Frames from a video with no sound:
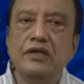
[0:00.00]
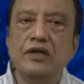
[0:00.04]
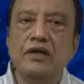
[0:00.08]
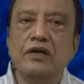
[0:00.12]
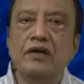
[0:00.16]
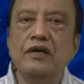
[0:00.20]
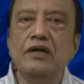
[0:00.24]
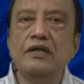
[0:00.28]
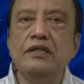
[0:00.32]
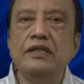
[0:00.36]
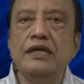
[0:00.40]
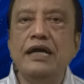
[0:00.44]

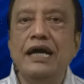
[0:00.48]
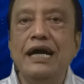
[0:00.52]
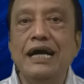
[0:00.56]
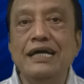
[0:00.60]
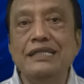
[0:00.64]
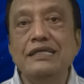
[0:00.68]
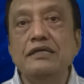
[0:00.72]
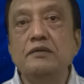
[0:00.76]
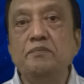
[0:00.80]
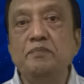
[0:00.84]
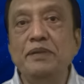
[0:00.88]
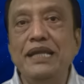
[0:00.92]
on
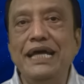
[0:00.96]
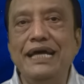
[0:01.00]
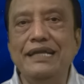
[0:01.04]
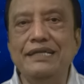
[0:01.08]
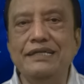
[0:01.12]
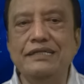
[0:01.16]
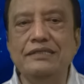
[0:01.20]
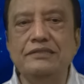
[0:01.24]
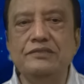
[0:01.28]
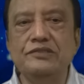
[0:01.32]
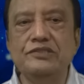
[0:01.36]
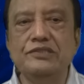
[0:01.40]
other
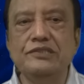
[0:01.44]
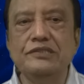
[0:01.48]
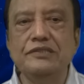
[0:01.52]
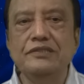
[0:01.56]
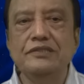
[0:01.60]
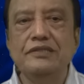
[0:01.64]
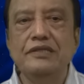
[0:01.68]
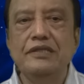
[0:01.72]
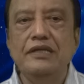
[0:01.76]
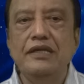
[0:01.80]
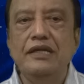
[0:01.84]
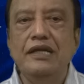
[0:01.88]

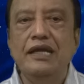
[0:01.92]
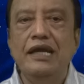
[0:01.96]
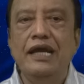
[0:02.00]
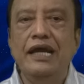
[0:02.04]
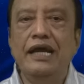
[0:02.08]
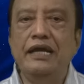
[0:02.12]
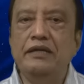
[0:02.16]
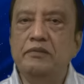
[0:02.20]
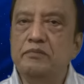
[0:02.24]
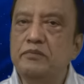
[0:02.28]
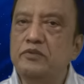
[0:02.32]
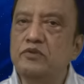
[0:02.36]
planets
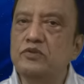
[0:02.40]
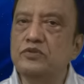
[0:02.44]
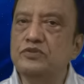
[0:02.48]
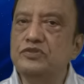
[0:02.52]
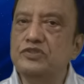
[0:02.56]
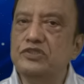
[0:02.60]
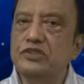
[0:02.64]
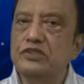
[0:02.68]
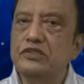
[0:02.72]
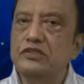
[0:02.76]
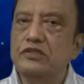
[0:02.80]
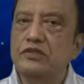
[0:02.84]
and
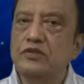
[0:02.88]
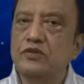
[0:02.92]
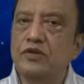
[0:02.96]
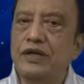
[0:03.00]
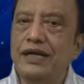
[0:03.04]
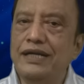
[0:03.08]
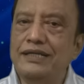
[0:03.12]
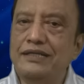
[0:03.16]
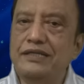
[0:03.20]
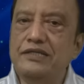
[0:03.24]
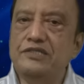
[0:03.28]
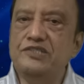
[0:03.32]
moons to
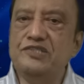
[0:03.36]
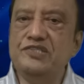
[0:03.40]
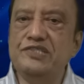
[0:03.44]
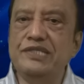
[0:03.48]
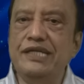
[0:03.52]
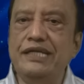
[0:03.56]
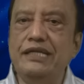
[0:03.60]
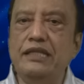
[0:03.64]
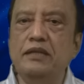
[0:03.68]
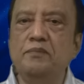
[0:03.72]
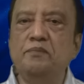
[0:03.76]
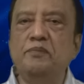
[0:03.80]

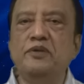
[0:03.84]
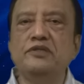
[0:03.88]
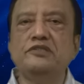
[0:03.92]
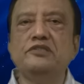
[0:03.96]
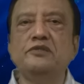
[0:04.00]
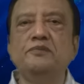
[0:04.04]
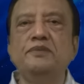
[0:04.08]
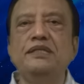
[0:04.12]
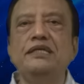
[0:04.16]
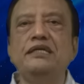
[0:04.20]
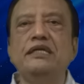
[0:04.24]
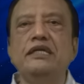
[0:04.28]
understand the
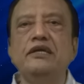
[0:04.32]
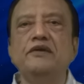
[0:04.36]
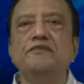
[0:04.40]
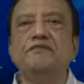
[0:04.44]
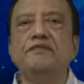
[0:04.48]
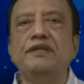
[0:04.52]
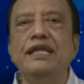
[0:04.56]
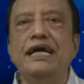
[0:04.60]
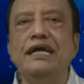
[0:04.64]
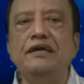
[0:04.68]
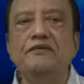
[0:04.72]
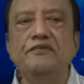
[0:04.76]
possibility
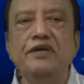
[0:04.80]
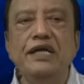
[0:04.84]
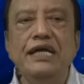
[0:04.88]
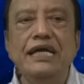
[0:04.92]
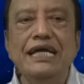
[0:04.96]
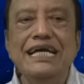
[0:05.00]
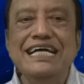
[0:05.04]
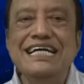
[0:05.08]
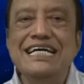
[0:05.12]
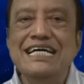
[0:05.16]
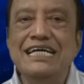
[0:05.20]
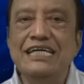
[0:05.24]
of life
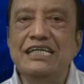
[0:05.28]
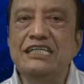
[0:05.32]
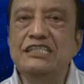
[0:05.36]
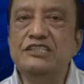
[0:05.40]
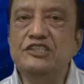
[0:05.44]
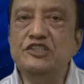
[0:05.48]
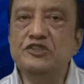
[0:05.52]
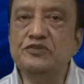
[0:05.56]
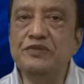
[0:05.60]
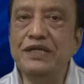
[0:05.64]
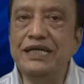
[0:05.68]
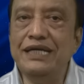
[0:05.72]

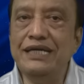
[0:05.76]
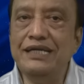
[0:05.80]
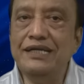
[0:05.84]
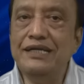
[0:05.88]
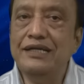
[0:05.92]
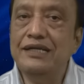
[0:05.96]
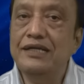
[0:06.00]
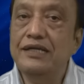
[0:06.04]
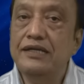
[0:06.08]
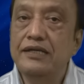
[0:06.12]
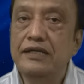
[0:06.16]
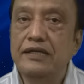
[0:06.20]

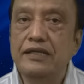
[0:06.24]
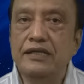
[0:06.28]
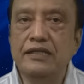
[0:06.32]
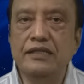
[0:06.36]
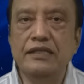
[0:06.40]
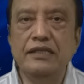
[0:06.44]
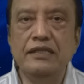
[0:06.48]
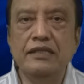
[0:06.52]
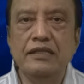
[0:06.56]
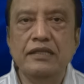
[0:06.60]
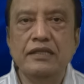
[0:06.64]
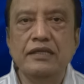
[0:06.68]
elsewhere
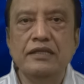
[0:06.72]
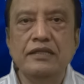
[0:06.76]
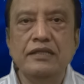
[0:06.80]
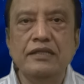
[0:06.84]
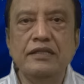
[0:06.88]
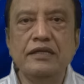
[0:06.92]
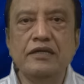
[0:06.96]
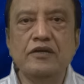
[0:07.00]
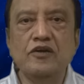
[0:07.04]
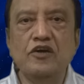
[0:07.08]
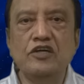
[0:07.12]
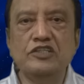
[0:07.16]
in
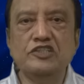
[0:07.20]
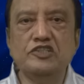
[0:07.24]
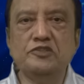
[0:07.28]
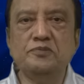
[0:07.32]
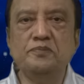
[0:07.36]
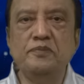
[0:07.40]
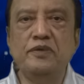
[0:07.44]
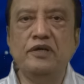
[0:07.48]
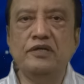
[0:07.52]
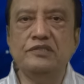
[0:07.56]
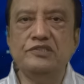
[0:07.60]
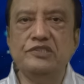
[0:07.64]
the
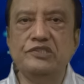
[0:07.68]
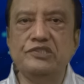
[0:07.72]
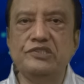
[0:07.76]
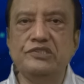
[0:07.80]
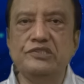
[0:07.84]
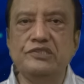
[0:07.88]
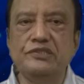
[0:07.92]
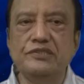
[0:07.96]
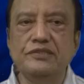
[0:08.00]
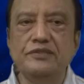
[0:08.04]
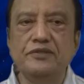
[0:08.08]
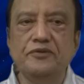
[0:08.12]

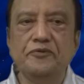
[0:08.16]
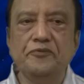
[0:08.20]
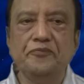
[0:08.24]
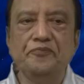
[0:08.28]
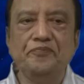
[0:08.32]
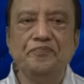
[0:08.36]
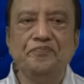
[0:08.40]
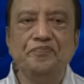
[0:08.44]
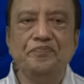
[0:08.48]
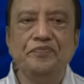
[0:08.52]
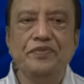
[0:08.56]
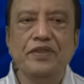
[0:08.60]
cosmos.
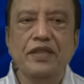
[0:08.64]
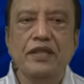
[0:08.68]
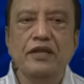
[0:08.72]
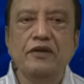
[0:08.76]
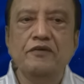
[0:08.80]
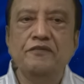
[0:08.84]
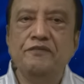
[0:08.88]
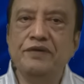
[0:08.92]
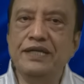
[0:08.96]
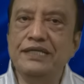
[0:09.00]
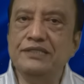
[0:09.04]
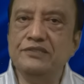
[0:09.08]

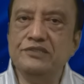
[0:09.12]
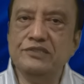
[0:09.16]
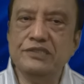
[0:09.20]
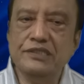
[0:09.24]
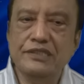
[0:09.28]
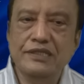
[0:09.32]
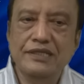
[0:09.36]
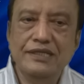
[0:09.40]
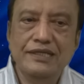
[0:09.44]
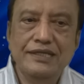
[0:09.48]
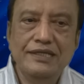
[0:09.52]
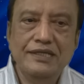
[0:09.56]

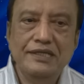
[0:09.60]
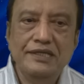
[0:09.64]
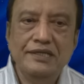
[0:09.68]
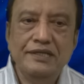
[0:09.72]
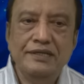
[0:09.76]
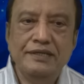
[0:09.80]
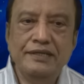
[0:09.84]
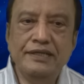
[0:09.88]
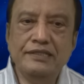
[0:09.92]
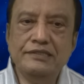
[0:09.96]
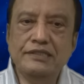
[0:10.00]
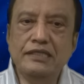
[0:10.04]
Friends,
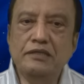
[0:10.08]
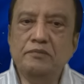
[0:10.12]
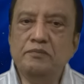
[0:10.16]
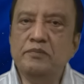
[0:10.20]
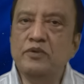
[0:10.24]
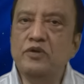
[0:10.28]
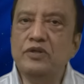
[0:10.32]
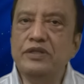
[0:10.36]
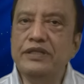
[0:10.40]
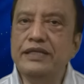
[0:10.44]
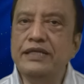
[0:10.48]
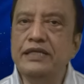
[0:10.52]
doesn't
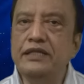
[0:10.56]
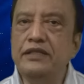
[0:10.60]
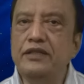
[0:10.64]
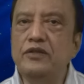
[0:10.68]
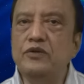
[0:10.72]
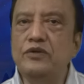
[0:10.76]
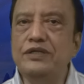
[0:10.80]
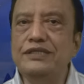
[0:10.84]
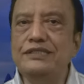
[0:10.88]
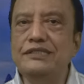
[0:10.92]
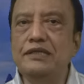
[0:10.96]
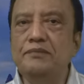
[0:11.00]
both
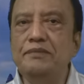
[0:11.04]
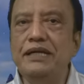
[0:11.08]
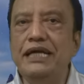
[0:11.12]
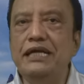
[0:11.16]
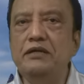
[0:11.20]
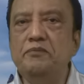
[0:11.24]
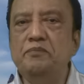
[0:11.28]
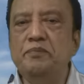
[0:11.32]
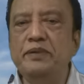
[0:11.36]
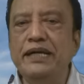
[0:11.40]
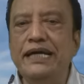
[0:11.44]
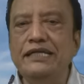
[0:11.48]
Hinduism
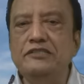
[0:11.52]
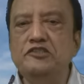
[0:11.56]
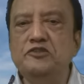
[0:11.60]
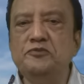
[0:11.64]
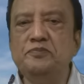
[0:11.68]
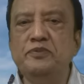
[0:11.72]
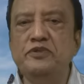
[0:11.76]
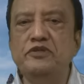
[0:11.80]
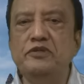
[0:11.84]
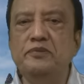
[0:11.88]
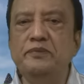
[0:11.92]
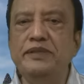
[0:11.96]
and
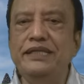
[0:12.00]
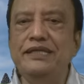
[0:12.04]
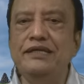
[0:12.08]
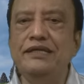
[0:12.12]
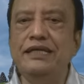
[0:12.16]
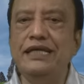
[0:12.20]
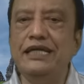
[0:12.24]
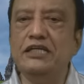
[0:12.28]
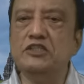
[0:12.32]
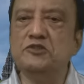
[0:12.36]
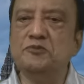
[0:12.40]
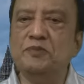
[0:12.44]

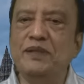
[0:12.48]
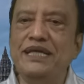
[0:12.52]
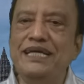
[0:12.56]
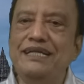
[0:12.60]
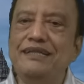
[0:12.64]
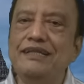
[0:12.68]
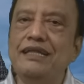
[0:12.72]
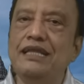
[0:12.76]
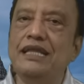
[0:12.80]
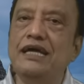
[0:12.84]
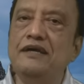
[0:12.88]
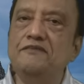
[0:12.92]
Panspermia
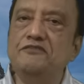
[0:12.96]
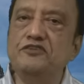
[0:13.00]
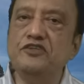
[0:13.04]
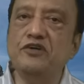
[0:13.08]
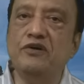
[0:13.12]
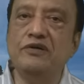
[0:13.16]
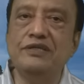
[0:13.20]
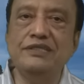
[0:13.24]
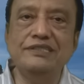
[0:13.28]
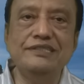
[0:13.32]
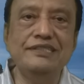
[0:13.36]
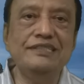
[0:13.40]
explain the life's
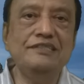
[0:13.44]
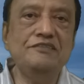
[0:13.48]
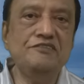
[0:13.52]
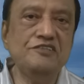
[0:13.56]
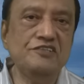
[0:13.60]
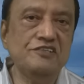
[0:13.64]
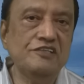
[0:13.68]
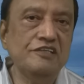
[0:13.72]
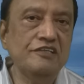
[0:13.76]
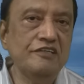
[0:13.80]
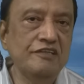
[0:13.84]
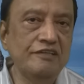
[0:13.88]

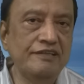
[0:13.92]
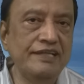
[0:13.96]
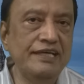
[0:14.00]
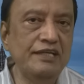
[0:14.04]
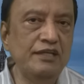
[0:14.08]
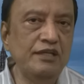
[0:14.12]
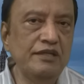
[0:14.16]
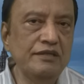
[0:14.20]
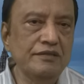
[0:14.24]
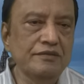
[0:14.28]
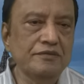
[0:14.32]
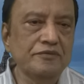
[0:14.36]
origins
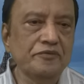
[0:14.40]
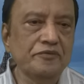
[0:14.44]
then?